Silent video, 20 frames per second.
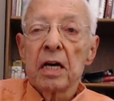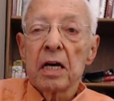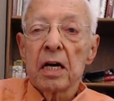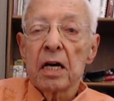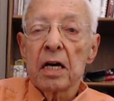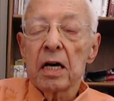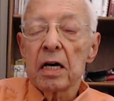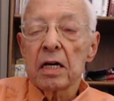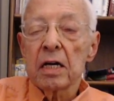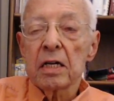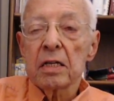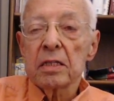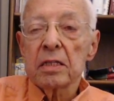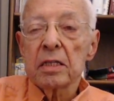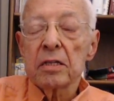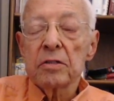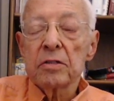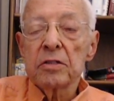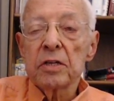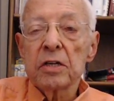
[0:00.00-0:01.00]
Uh,
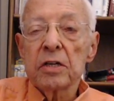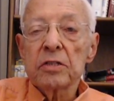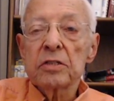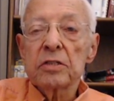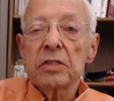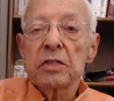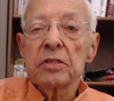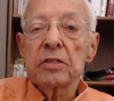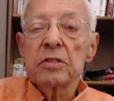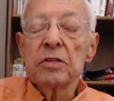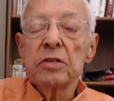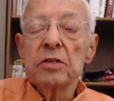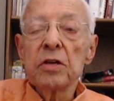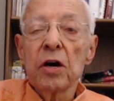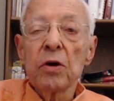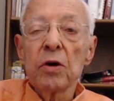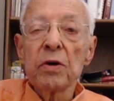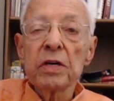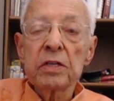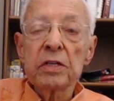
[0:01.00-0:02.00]
there just is
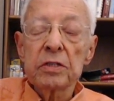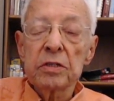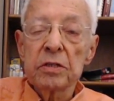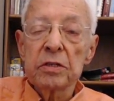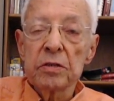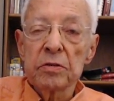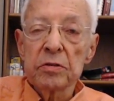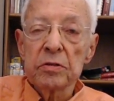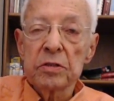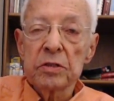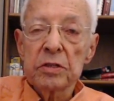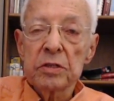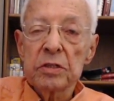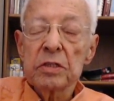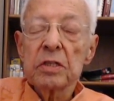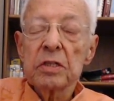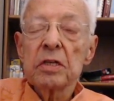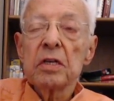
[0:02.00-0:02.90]
no excuse